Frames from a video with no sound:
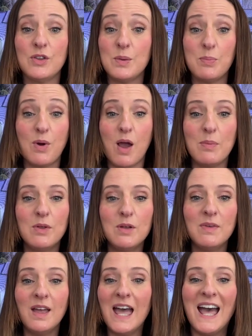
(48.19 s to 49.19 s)
The
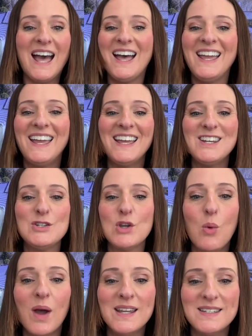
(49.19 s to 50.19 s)
problem, I had
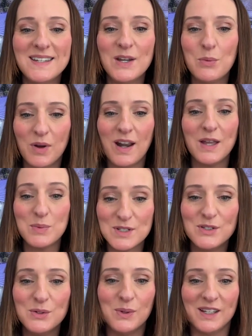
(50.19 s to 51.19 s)
no idea what I was
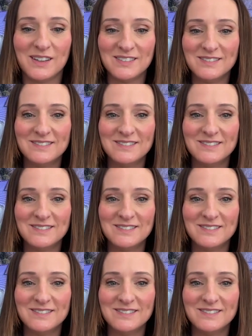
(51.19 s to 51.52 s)
doing.